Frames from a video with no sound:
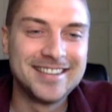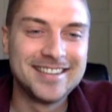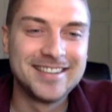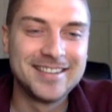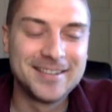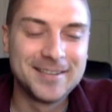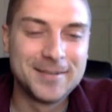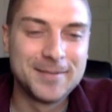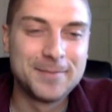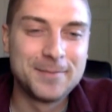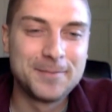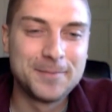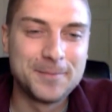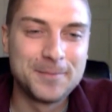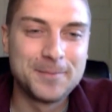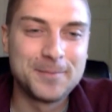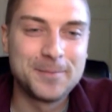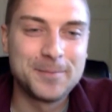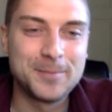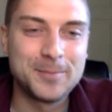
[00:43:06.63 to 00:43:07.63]

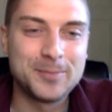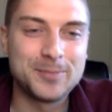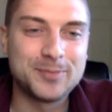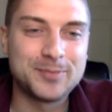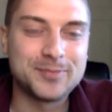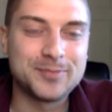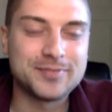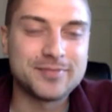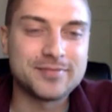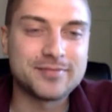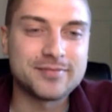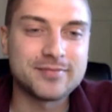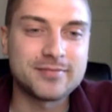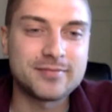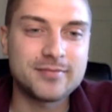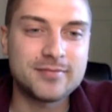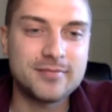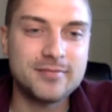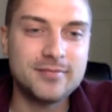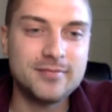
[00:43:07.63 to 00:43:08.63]

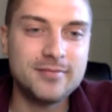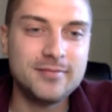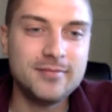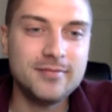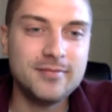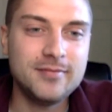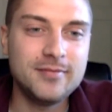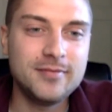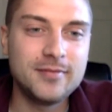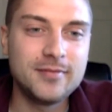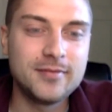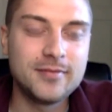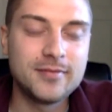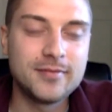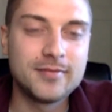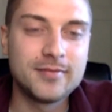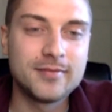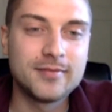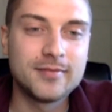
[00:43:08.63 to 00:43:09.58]
[no speech]